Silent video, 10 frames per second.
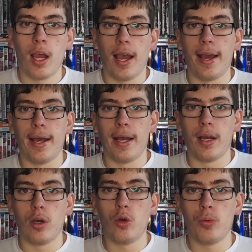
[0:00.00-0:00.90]

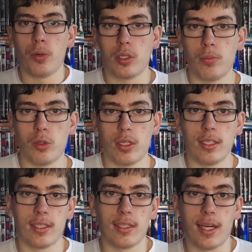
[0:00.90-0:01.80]
who Puss in Boots
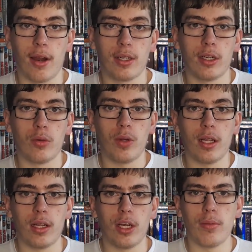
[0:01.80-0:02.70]
is as a character, and
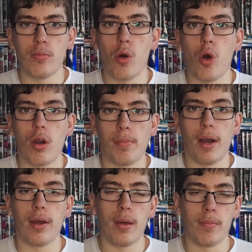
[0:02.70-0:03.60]
we learn more
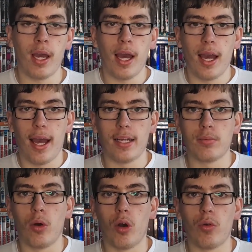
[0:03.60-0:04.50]
about him as
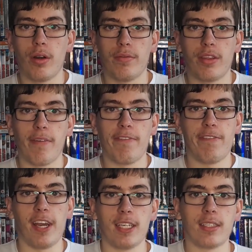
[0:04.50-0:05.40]
more of the
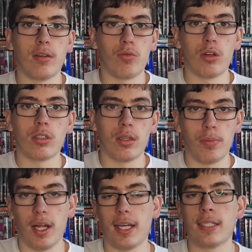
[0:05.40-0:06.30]
face that runs the
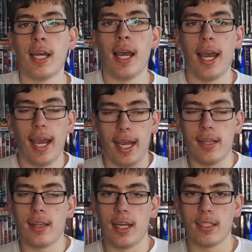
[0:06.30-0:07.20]
place
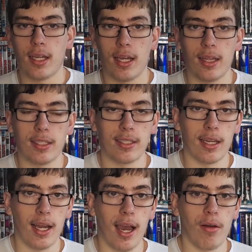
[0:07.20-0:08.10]
in this
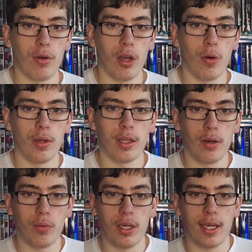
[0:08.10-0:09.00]
scenario, and
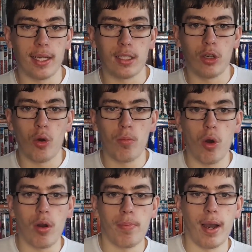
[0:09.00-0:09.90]
that we get to know
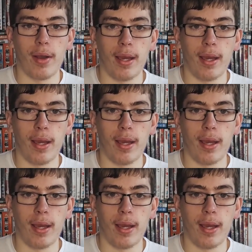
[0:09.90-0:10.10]
more about